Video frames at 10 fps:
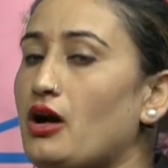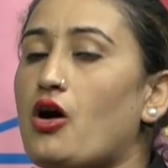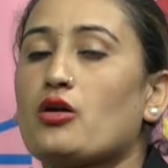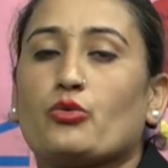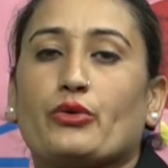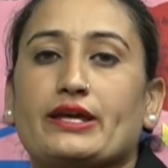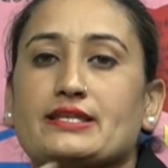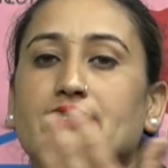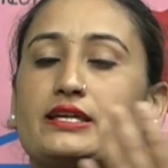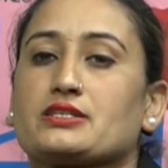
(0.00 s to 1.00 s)

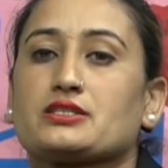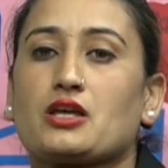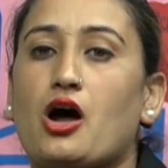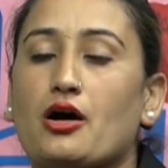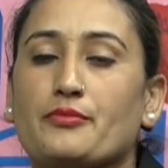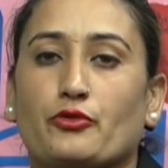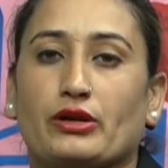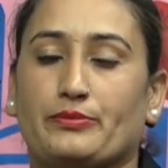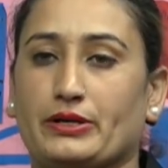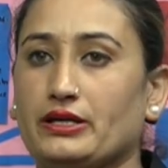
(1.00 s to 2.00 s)
always their sum will
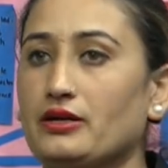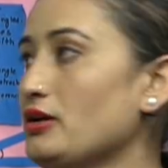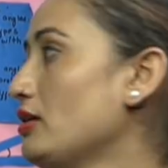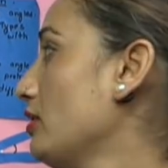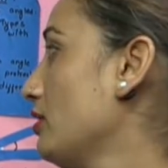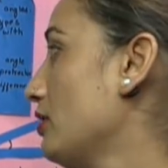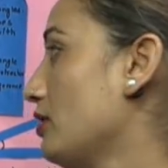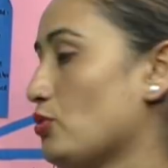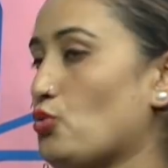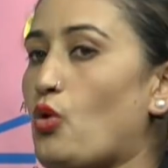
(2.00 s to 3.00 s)
be
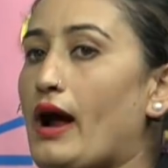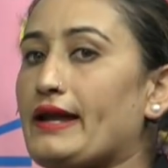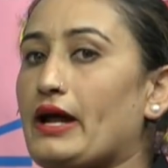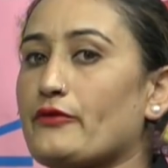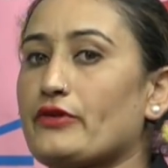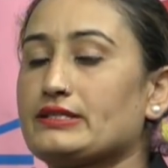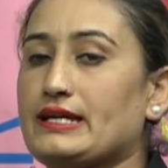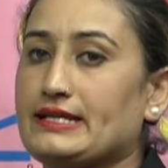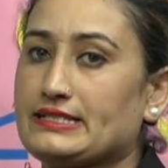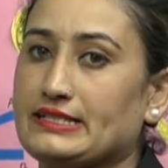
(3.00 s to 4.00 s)

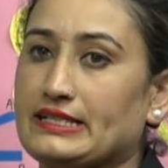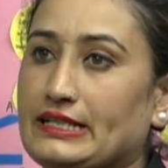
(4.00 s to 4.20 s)
180 degree.